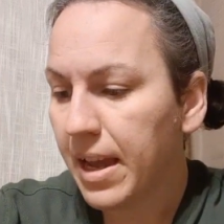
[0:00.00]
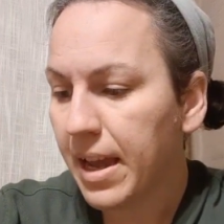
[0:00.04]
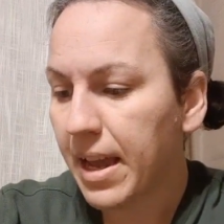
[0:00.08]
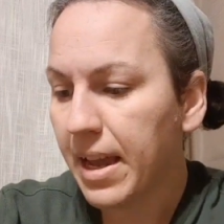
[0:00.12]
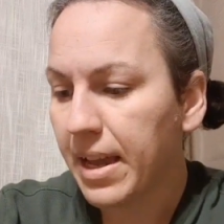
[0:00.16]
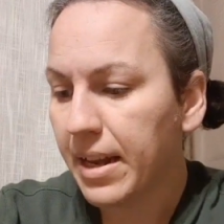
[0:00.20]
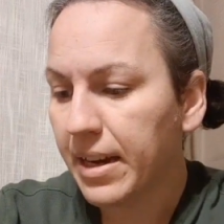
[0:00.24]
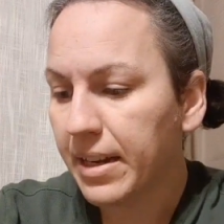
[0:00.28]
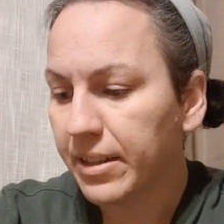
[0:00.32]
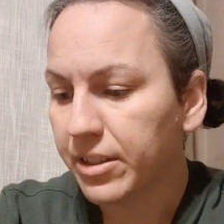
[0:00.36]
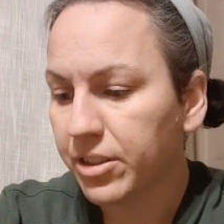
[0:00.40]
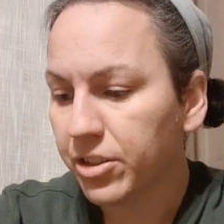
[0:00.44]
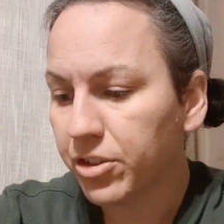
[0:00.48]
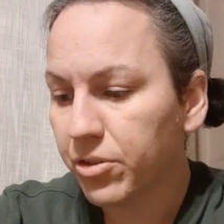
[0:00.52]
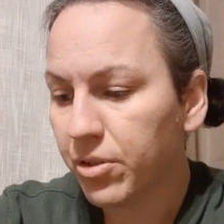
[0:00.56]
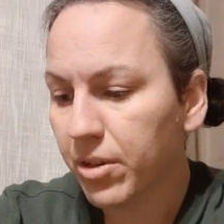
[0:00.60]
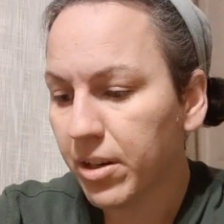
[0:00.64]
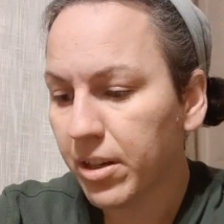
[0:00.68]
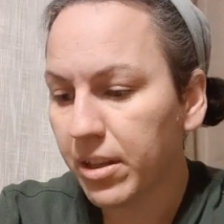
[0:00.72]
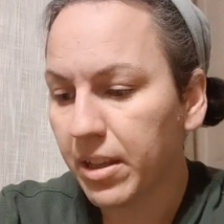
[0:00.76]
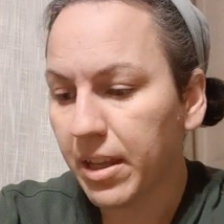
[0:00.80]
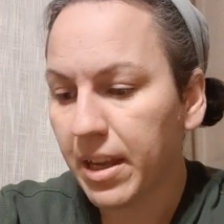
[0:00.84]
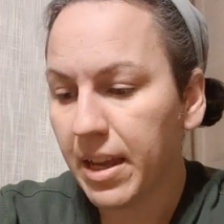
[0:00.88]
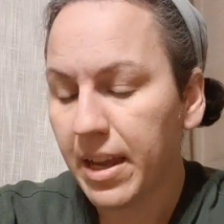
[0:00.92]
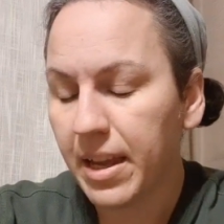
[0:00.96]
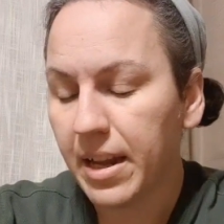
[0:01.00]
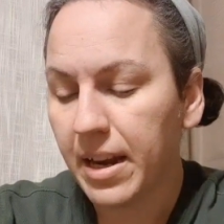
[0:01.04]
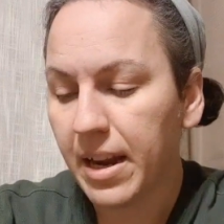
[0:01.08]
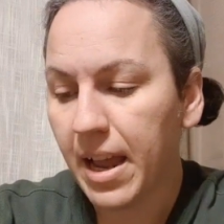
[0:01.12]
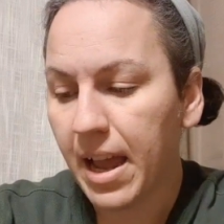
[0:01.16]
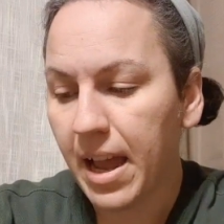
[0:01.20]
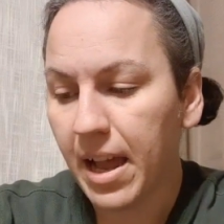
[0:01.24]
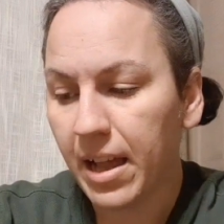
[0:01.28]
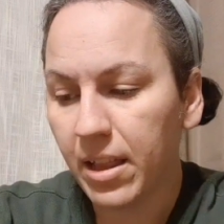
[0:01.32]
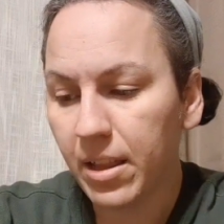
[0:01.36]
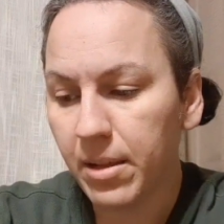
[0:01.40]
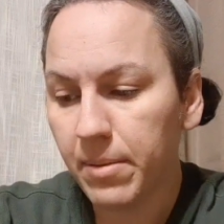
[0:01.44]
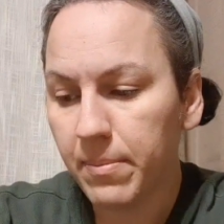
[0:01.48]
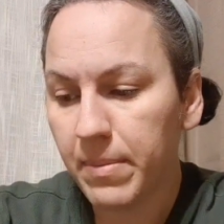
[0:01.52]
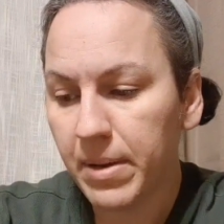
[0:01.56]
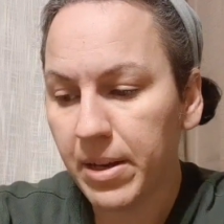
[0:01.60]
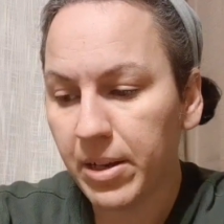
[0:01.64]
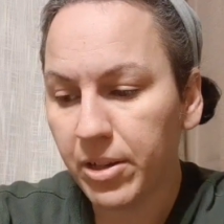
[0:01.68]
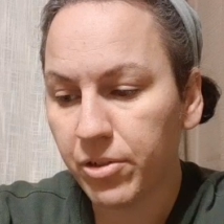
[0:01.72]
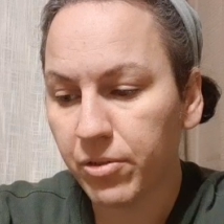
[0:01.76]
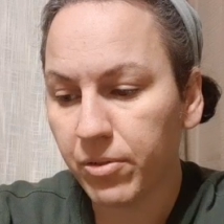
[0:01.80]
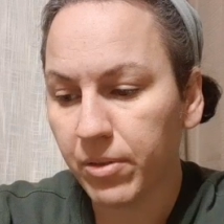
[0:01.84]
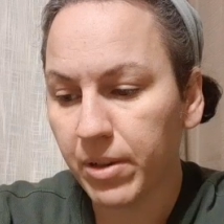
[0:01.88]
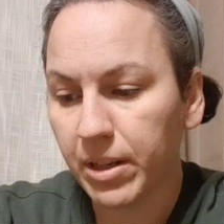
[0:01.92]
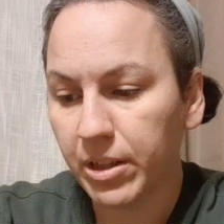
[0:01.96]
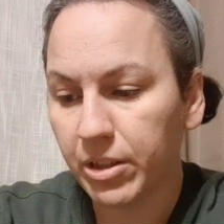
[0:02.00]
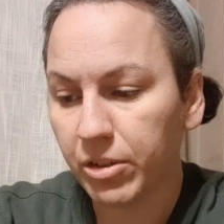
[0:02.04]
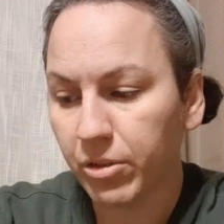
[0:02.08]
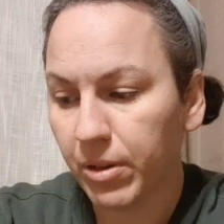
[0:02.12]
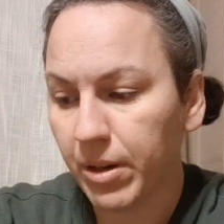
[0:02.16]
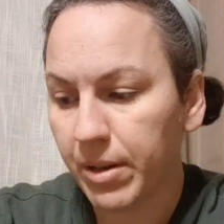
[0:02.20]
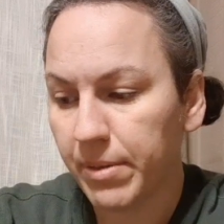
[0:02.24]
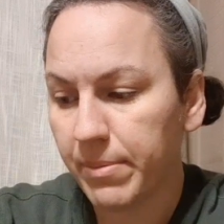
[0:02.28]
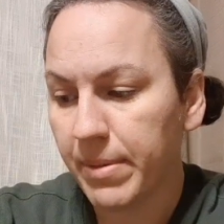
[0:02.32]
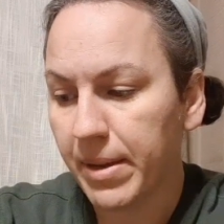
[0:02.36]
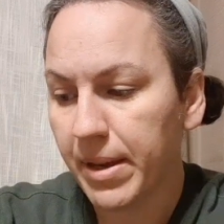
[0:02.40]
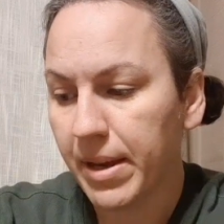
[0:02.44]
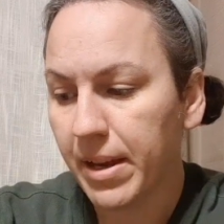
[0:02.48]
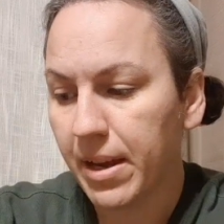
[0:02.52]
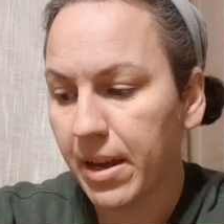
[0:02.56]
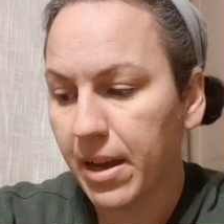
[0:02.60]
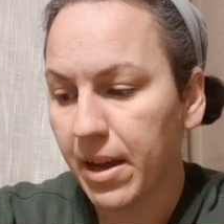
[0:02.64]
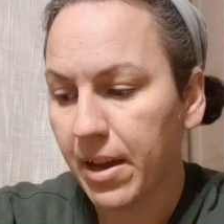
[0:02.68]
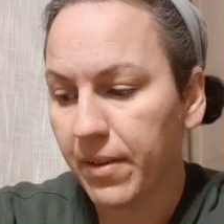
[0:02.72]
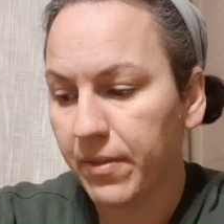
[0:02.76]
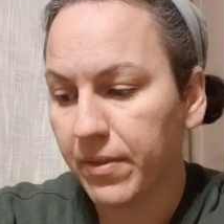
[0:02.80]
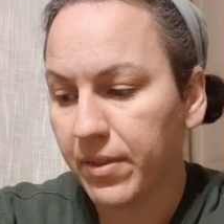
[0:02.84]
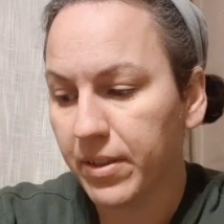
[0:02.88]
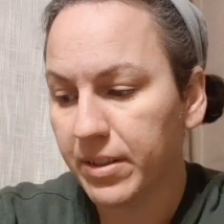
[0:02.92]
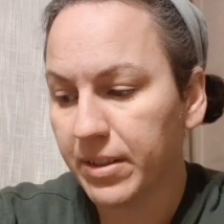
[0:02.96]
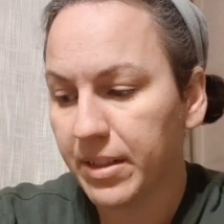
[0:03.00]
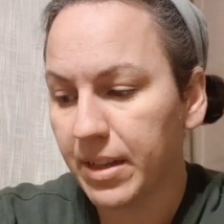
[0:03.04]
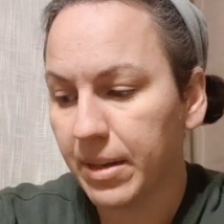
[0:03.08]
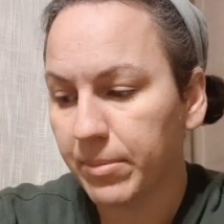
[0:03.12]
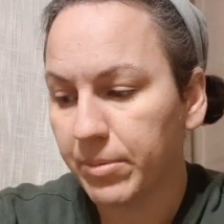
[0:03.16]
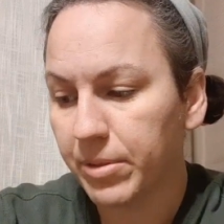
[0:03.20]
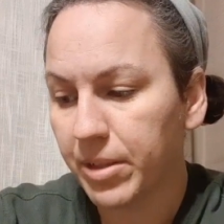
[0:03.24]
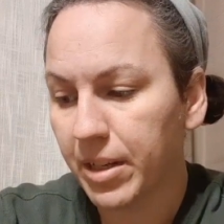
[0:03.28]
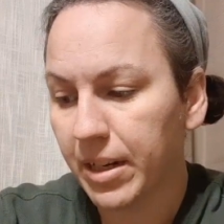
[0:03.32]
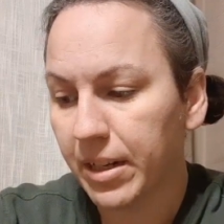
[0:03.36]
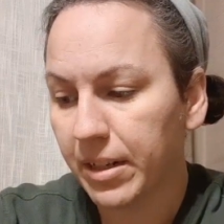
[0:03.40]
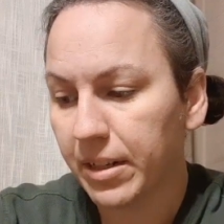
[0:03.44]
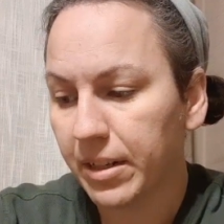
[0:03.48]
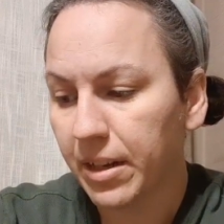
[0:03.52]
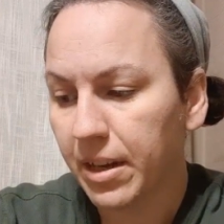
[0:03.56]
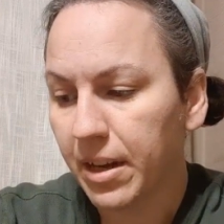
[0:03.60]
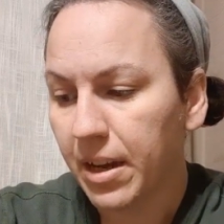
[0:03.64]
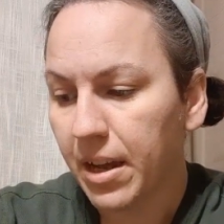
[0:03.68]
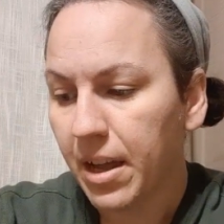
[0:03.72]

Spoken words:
and is strictly an elementary treatment of the subject.